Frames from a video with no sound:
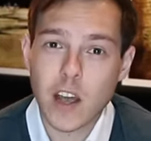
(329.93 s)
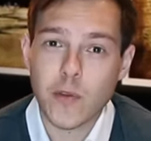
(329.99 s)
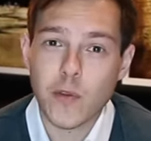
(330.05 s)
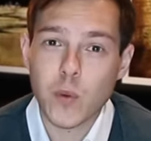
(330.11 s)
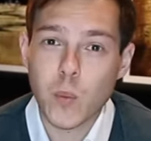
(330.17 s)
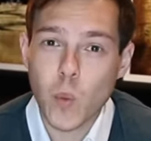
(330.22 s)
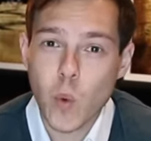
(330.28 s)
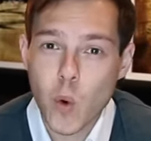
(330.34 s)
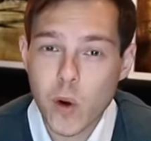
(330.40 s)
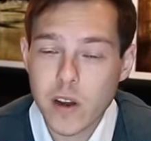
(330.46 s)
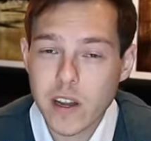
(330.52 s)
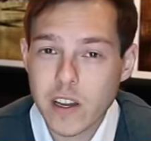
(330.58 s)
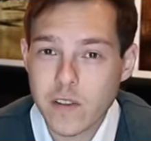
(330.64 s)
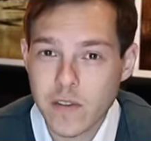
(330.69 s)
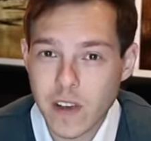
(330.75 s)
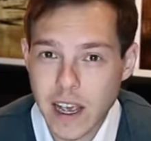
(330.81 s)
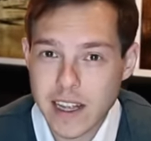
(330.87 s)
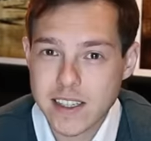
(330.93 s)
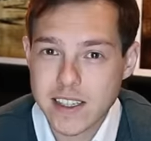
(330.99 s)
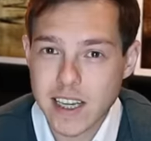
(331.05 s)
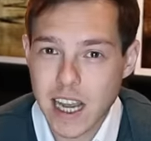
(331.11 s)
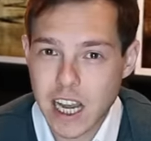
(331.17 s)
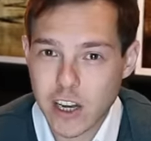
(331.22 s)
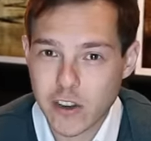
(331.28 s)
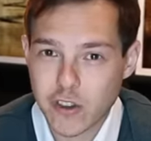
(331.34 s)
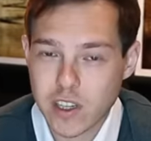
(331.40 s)
Now, for more advanced
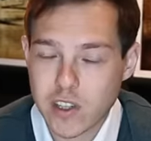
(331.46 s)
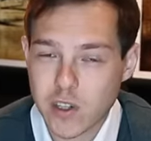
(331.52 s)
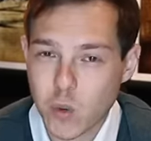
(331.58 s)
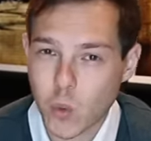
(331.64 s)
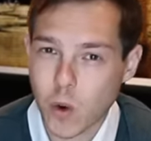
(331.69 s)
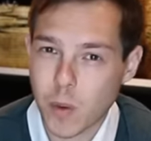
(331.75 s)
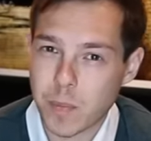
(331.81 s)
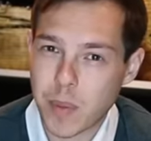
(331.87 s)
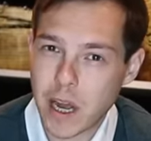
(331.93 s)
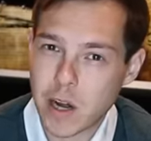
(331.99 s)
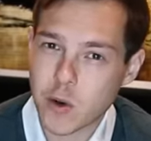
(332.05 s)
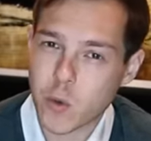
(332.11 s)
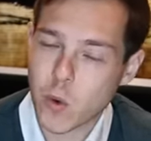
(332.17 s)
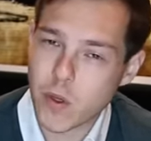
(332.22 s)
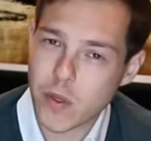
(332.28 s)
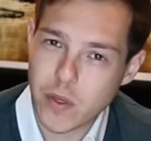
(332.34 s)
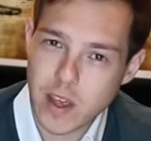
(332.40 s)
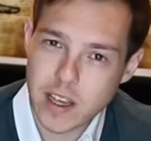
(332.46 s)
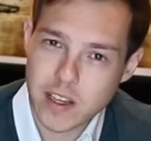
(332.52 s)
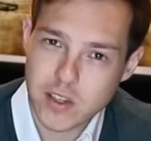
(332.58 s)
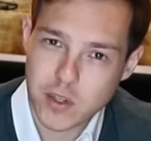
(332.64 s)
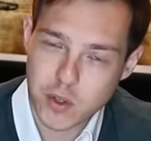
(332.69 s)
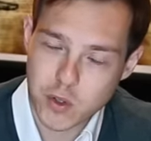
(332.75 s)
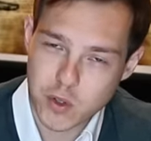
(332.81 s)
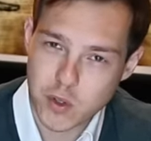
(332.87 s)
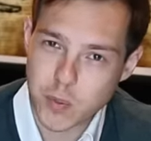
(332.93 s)
agents who are better with
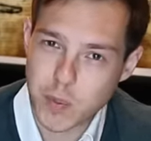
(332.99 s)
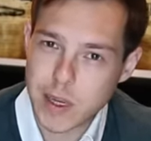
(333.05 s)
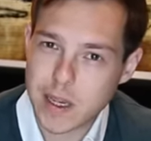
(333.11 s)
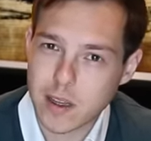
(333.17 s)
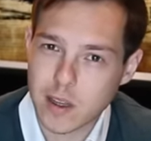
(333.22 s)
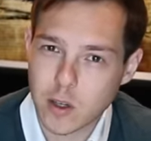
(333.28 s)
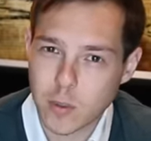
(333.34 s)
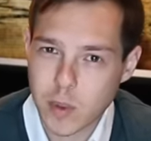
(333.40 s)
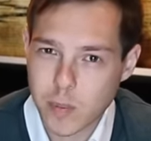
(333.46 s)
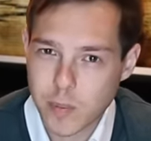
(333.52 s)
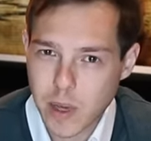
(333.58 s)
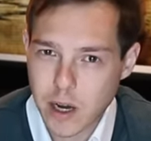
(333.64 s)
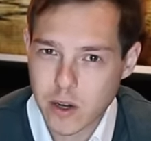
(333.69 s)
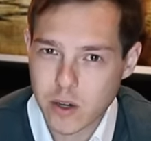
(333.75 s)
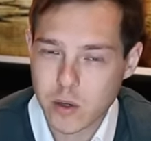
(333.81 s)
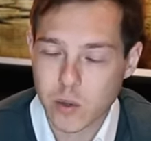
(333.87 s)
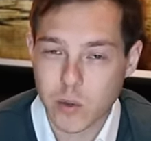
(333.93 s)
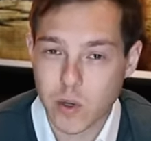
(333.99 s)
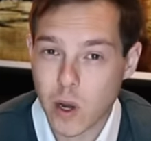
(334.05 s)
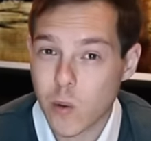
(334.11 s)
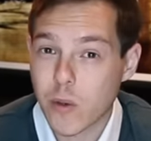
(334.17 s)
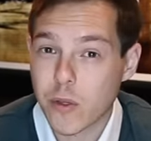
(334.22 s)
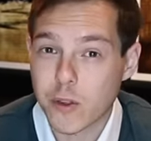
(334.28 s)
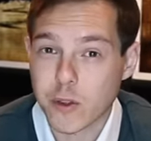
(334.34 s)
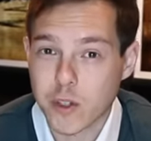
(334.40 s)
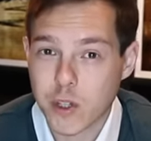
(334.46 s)
this, who speak a little bit better, who know
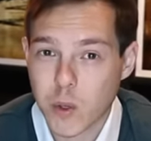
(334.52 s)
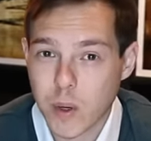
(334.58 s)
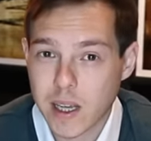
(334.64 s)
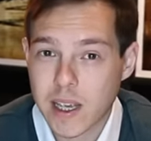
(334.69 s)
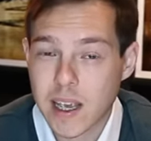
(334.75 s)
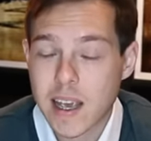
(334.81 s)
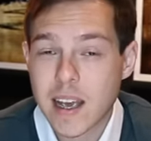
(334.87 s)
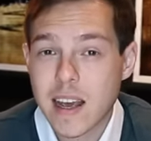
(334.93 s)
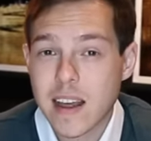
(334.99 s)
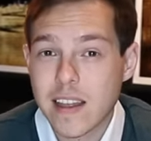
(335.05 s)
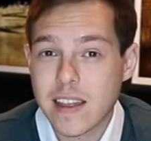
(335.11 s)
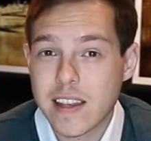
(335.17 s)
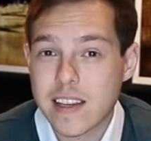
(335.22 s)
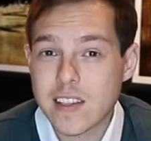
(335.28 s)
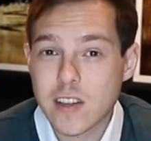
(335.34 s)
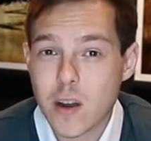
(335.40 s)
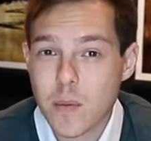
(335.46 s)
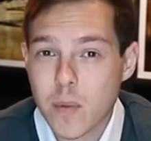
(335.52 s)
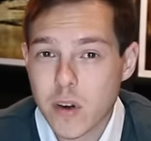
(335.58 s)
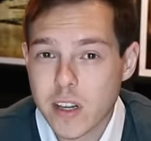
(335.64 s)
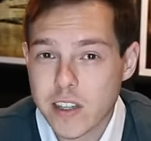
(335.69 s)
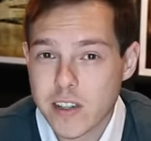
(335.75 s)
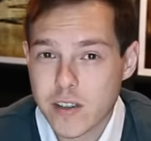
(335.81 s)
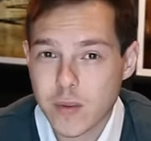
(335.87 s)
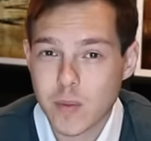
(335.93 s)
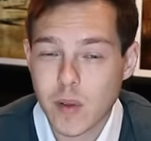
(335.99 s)
what they're doing, this number
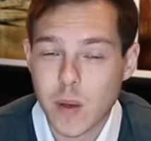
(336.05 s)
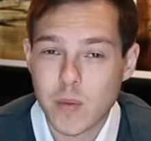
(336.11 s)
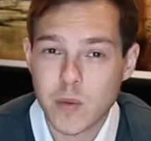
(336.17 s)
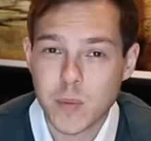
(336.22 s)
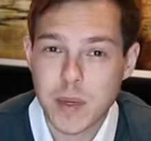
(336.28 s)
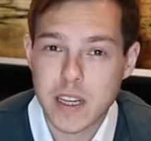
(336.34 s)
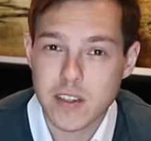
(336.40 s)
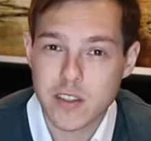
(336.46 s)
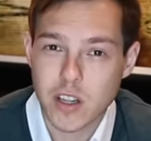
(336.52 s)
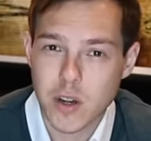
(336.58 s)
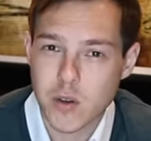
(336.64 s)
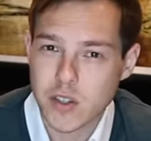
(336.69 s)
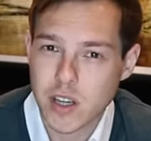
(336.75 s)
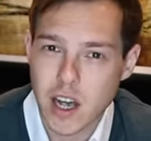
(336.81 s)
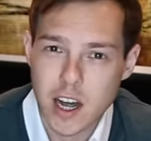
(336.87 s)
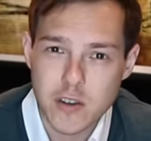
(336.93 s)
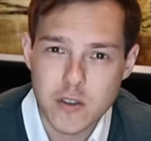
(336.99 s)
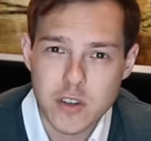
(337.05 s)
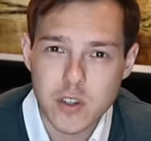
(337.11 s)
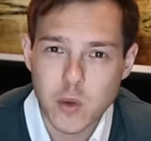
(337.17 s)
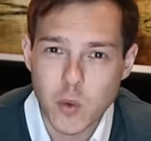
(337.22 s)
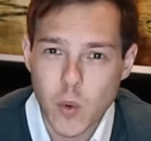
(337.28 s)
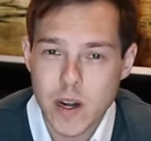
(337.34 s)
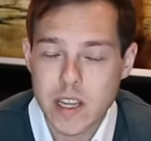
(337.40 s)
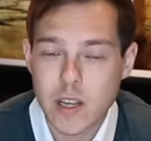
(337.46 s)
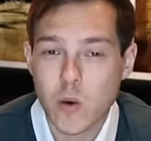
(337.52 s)
could sometimes be as low as one hundred
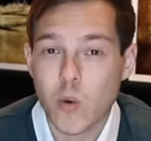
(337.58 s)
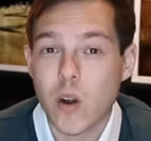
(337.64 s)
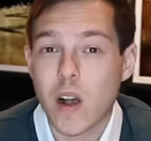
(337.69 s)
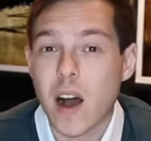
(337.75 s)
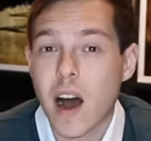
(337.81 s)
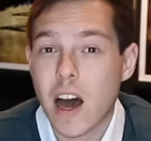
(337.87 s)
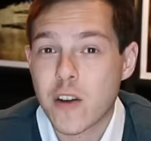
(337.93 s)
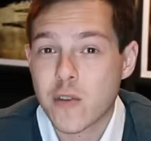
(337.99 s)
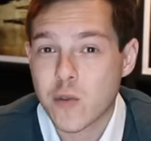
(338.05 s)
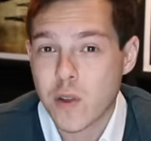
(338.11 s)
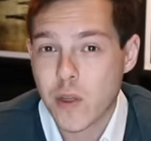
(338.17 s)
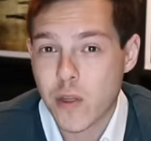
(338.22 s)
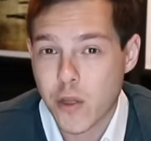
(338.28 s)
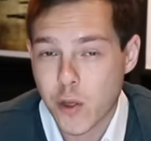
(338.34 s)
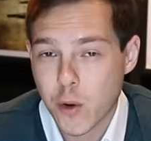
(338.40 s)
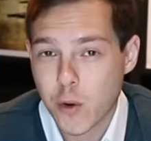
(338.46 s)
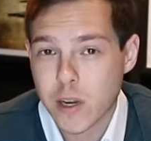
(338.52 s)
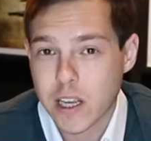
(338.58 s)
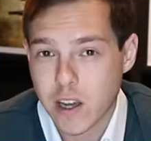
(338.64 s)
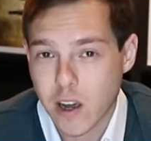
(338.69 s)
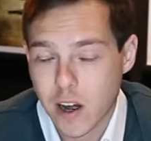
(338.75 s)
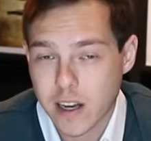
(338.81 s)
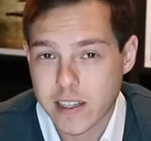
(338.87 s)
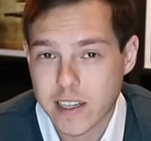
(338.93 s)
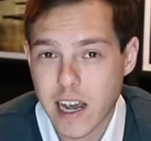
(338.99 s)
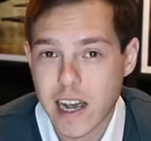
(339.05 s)
twenty or one hundred thirty
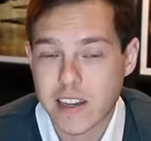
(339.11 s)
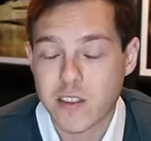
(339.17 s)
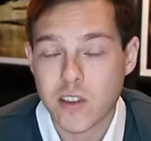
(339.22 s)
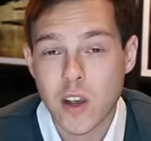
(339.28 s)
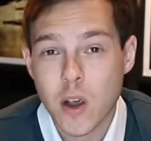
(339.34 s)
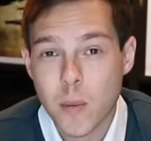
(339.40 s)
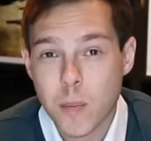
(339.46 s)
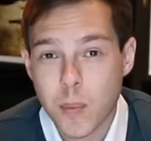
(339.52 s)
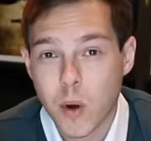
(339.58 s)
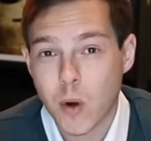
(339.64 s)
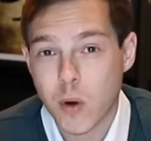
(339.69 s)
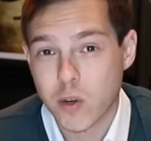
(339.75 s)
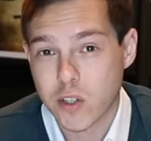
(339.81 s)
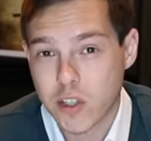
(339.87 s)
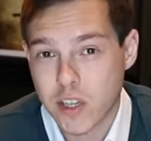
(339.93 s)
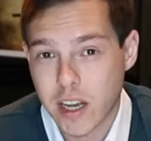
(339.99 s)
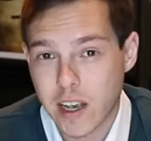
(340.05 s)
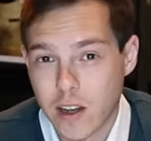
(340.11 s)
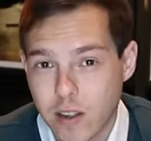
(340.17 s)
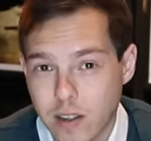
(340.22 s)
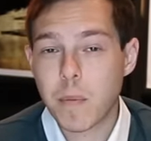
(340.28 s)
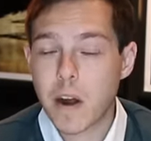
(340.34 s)
contacts per sale.